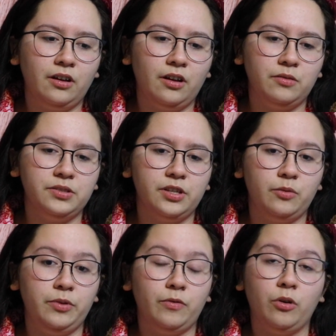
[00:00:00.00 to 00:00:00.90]
I was
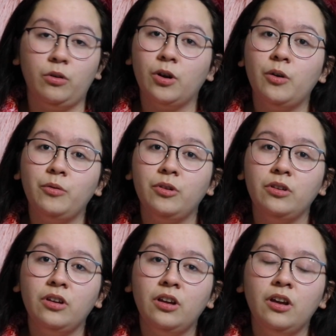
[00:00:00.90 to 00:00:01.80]
like, we've all grown,
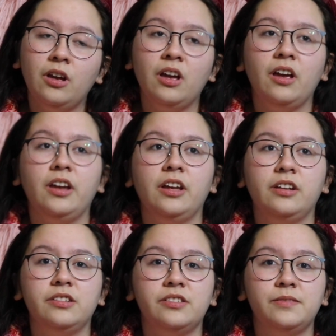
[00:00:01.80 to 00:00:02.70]

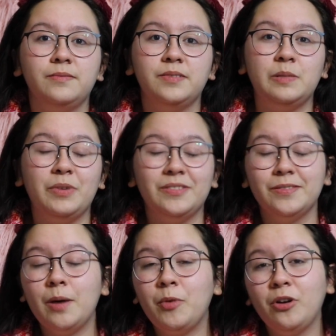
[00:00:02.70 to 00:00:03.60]
and it's been
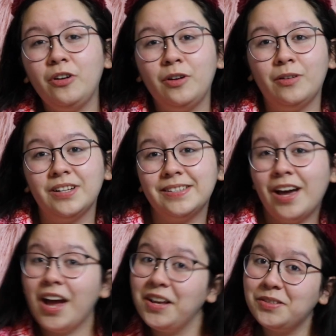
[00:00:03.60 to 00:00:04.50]
summer and it's
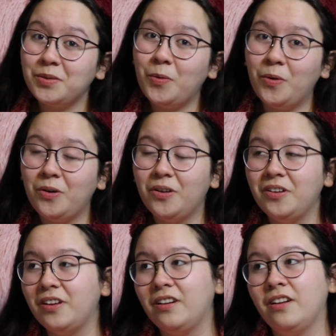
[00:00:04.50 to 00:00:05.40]
high
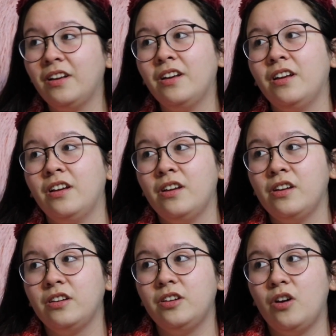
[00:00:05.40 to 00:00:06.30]
school, and,
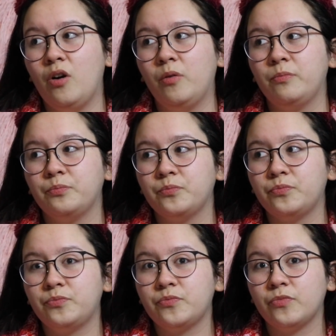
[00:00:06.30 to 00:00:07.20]
you know,
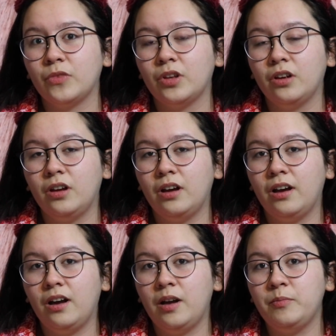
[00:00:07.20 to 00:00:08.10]

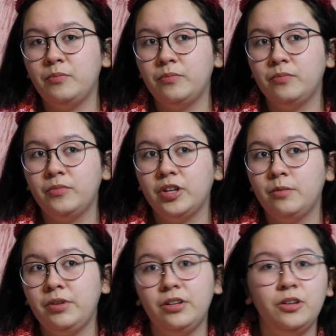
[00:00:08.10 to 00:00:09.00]
I'm going
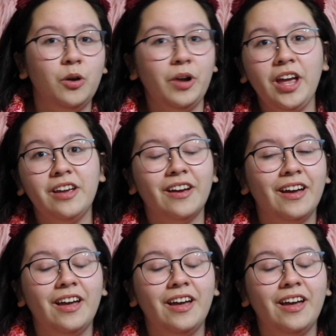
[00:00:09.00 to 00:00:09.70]
to be okay.